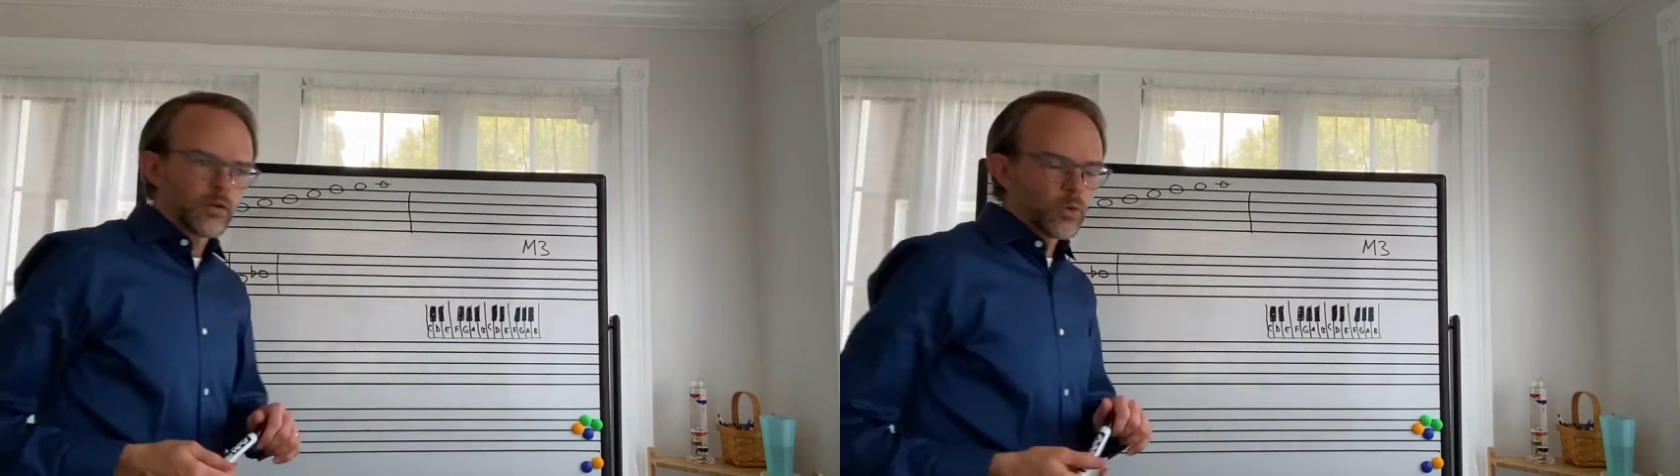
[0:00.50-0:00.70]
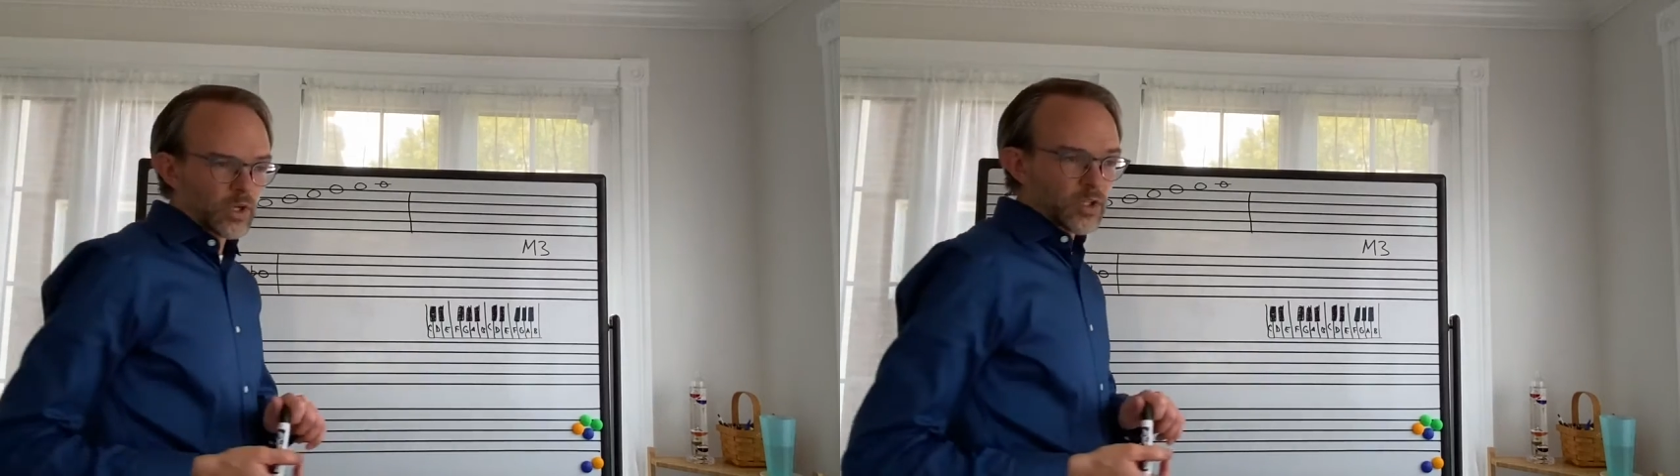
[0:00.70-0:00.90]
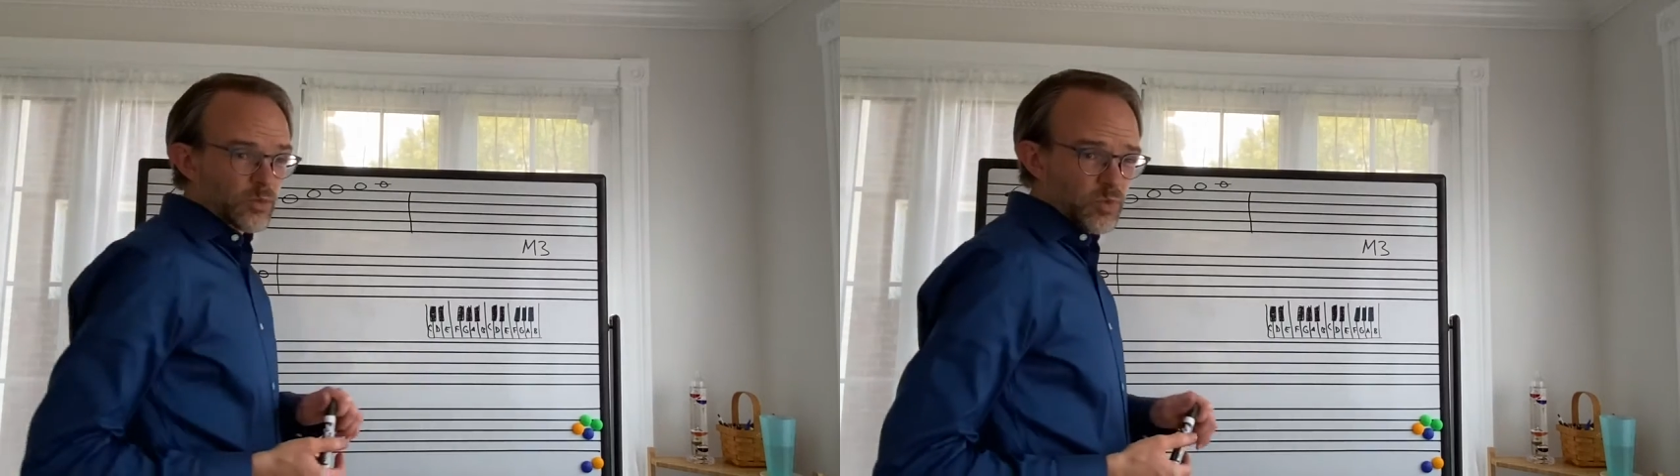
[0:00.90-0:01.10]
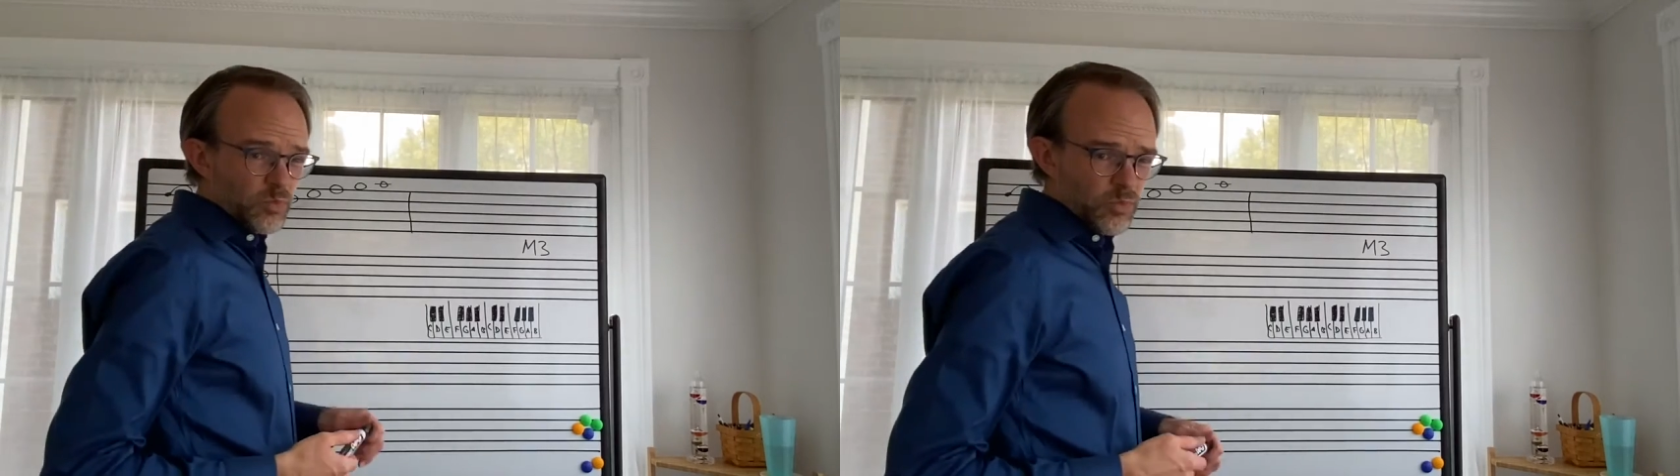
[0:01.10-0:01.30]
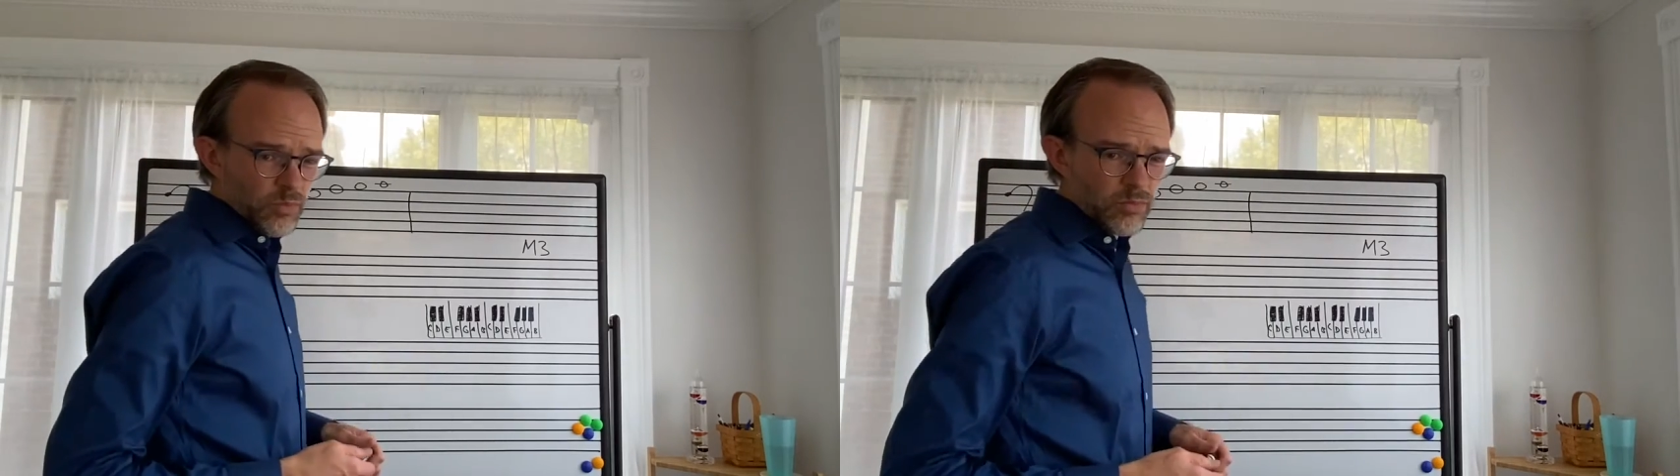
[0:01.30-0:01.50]
Welcome
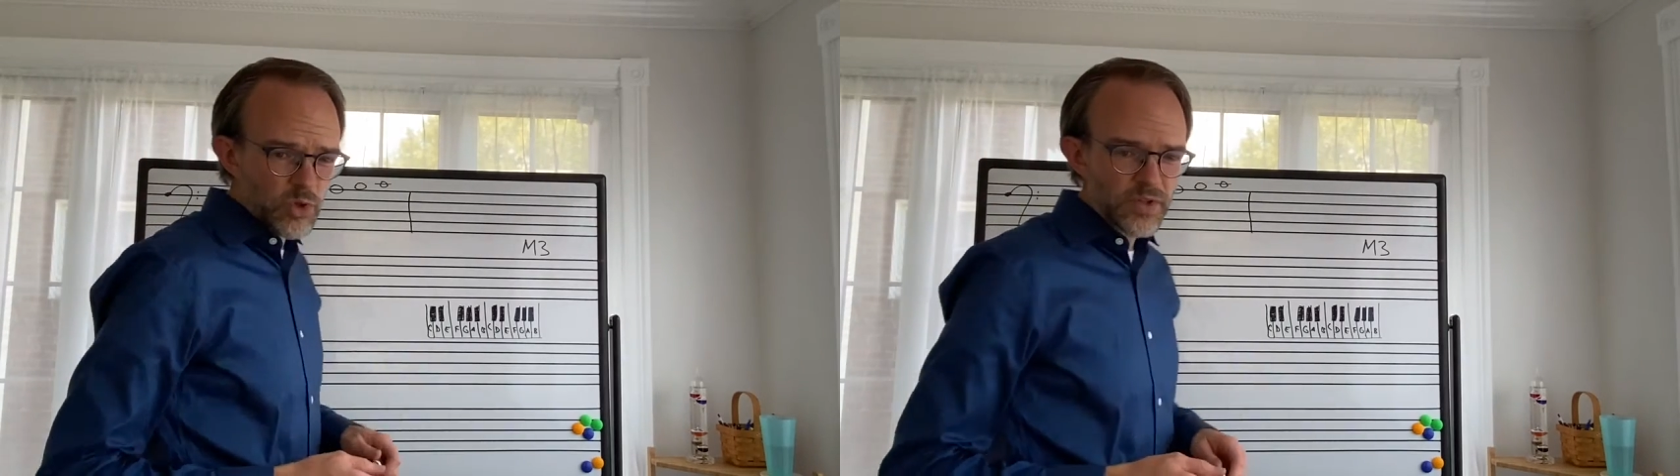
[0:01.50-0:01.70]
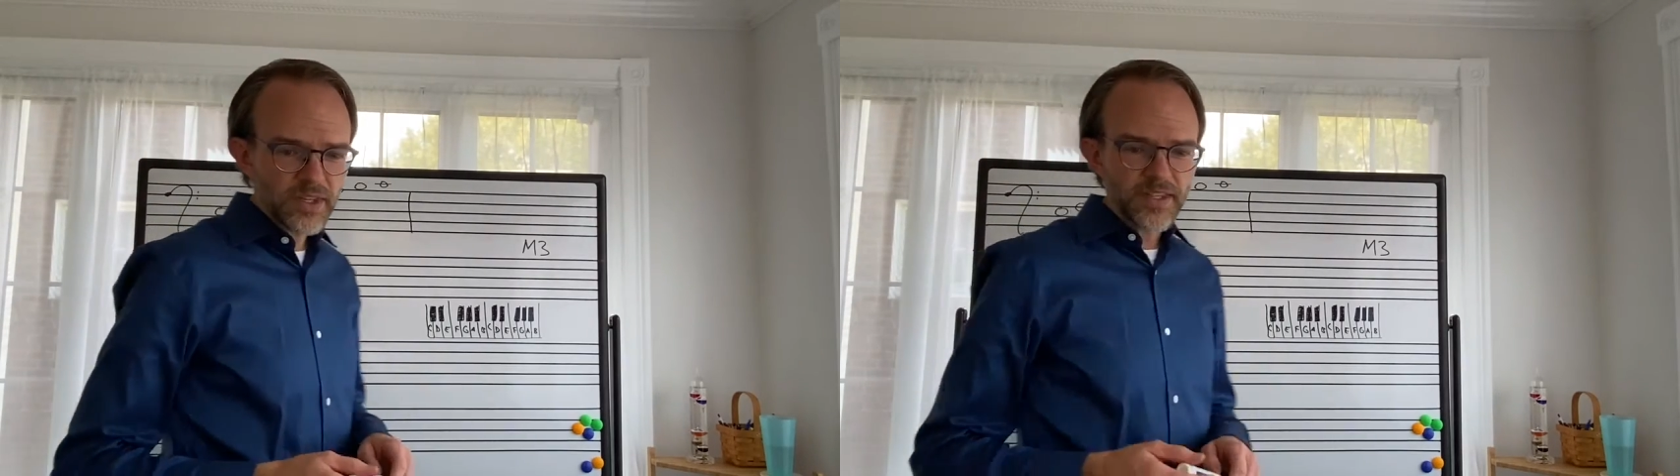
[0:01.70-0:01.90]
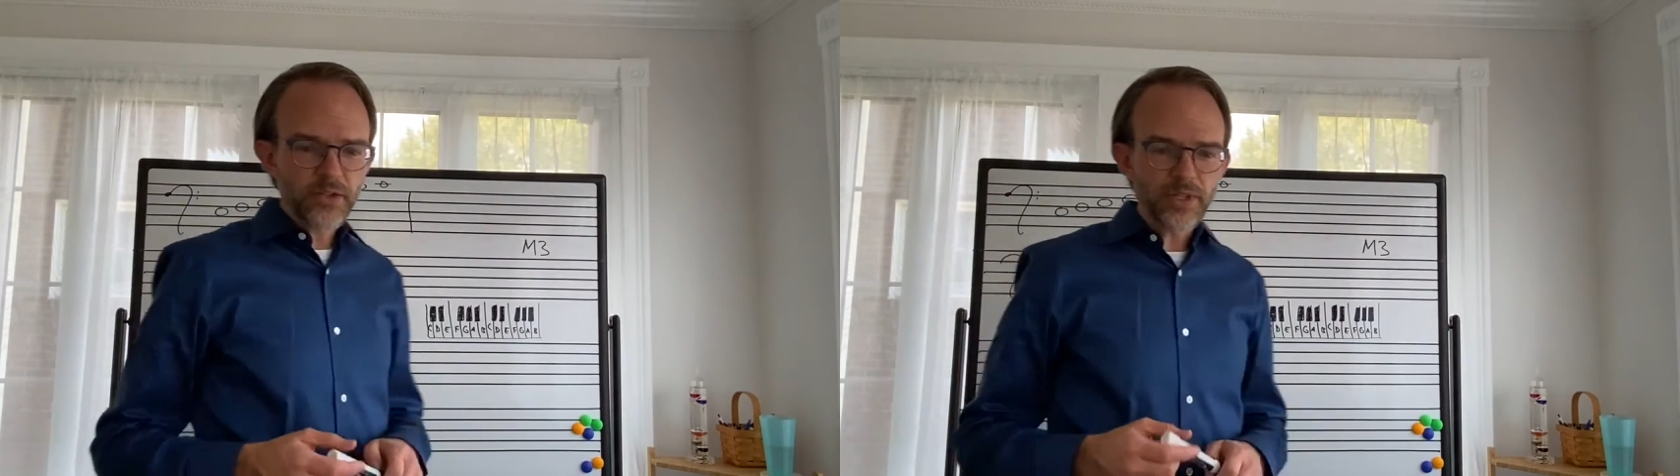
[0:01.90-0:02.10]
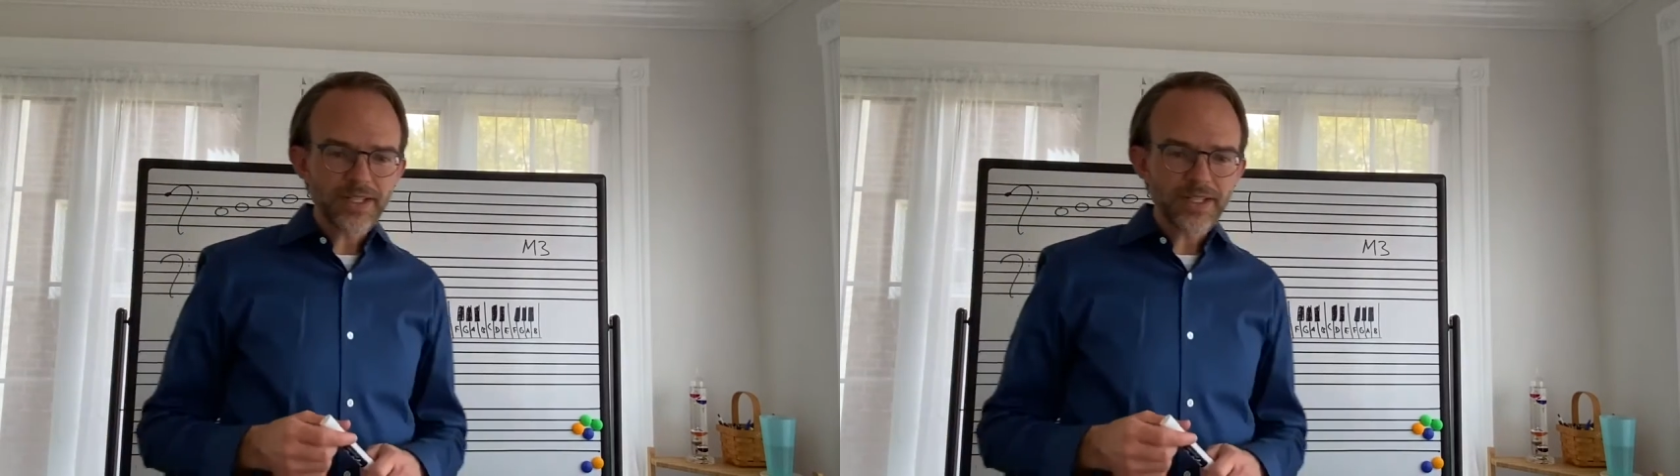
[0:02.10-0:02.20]
to Music Theory